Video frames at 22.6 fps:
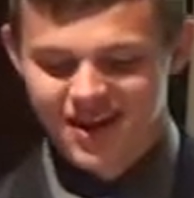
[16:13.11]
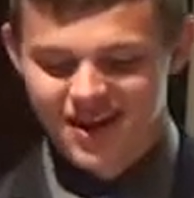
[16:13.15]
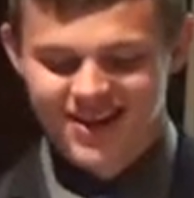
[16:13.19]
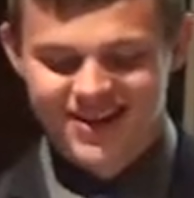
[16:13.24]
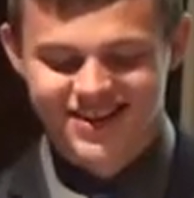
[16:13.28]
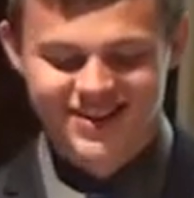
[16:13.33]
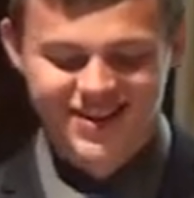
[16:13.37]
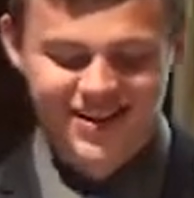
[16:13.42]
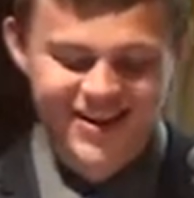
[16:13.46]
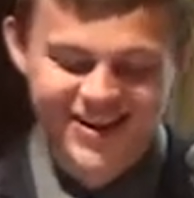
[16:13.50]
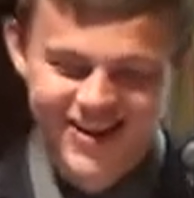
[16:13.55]

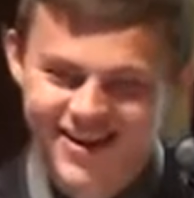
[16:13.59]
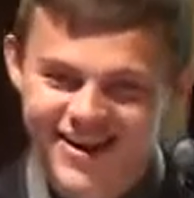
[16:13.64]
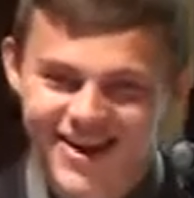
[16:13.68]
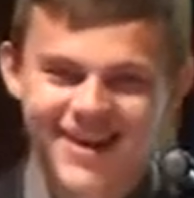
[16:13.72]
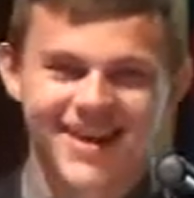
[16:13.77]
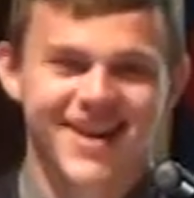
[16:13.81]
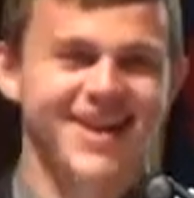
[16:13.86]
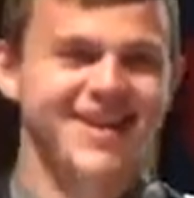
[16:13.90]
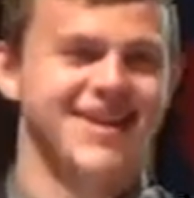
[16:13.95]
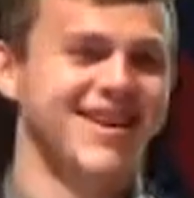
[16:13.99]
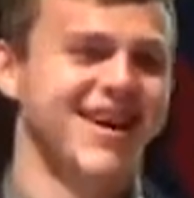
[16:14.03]

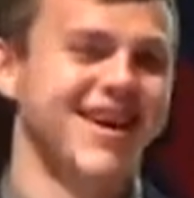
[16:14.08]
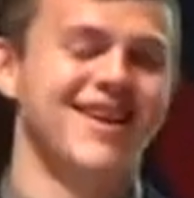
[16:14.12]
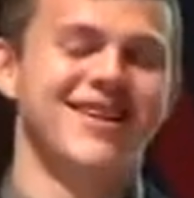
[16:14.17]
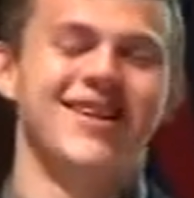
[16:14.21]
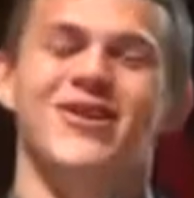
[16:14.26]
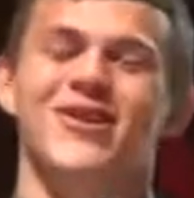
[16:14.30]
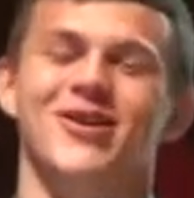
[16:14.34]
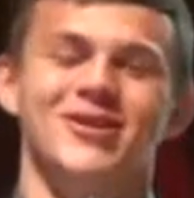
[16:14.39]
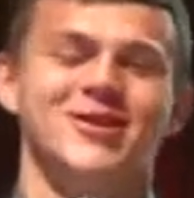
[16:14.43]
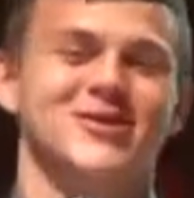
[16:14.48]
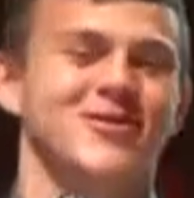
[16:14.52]
Sorry,
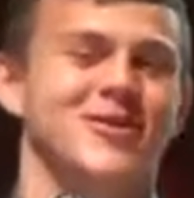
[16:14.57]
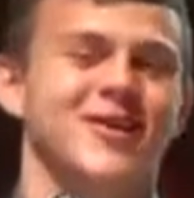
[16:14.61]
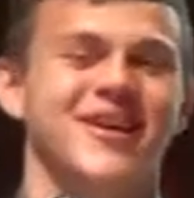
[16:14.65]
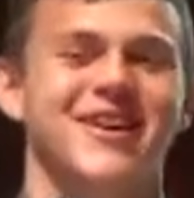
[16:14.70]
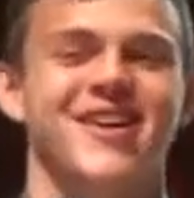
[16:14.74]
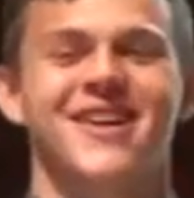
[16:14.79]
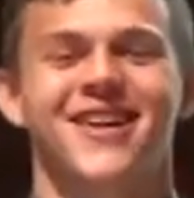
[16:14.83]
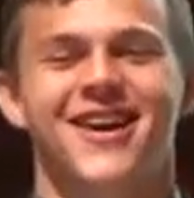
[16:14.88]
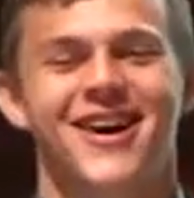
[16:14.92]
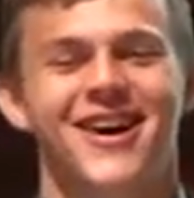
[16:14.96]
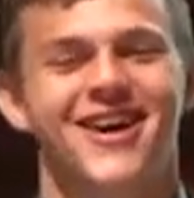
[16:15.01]
I know it's
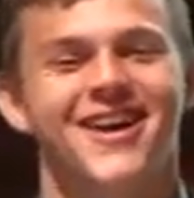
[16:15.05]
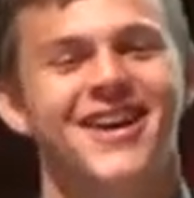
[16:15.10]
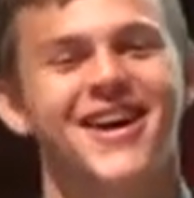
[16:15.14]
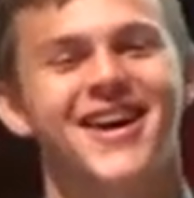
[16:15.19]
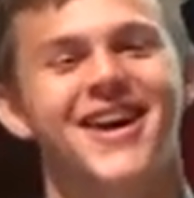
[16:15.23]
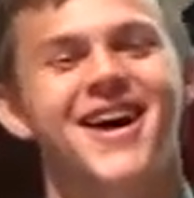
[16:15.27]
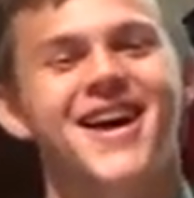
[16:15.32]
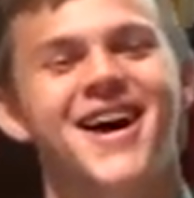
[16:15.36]
really long.